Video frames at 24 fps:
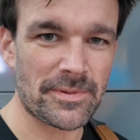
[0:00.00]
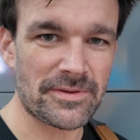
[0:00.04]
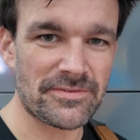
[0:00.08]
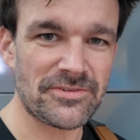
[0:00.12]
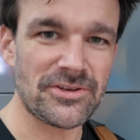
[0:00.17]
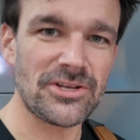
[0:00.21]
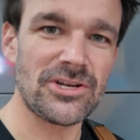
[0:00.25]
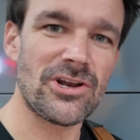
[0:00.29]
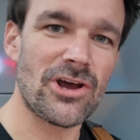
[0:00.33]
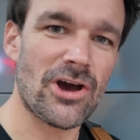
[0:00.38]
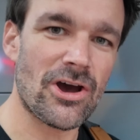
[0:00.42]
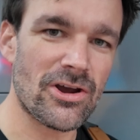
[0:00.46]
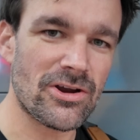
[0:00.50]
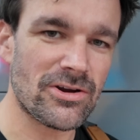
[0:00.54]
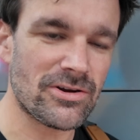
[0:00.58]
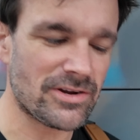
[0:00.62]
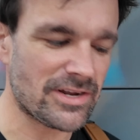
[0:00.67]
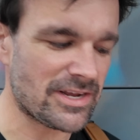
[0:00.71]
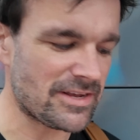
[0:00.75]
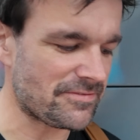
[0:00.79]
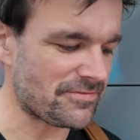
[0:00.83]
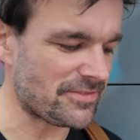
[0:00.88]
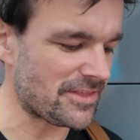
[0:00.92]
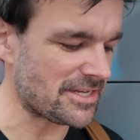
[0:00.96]
If you know
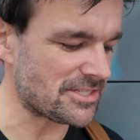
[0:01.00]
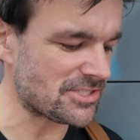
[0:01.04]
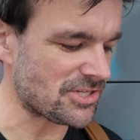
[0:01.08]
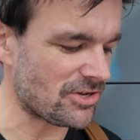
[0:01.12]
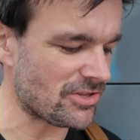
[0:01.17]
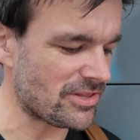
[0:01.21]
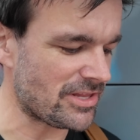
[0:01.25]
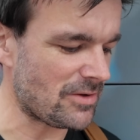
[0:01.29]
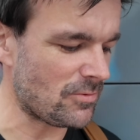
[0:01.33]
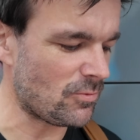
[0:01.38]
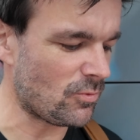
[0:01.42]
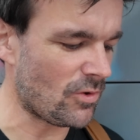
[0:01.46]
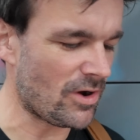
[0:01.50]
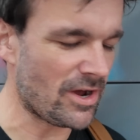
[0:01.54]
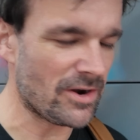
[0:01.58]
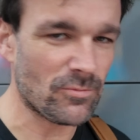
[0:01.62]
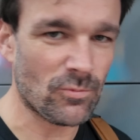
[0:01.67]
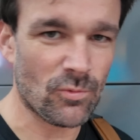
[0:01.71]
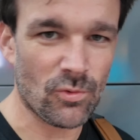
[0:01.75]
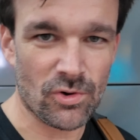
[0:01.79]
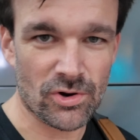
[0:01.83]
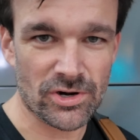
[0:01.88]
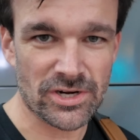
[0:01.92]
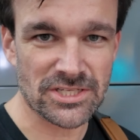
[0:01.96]
if there's only one
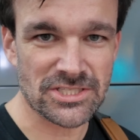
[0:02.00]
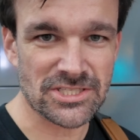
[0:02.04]
water